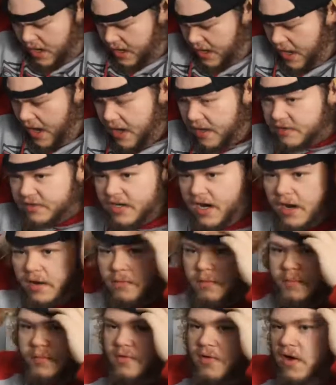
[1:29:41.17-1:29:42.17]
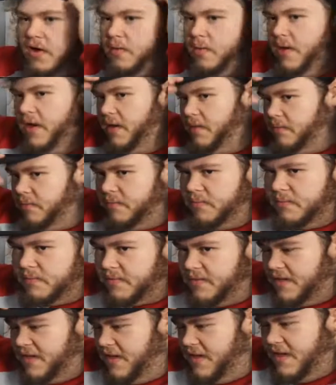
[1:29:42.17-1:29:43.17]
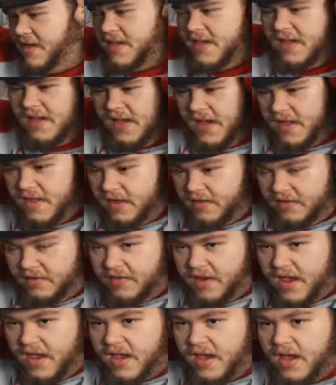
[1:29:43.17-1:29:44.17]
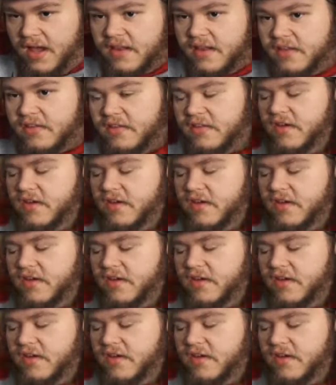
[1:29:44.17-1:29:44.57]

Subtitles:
Got a shower. Whoops, wrong way. And this is a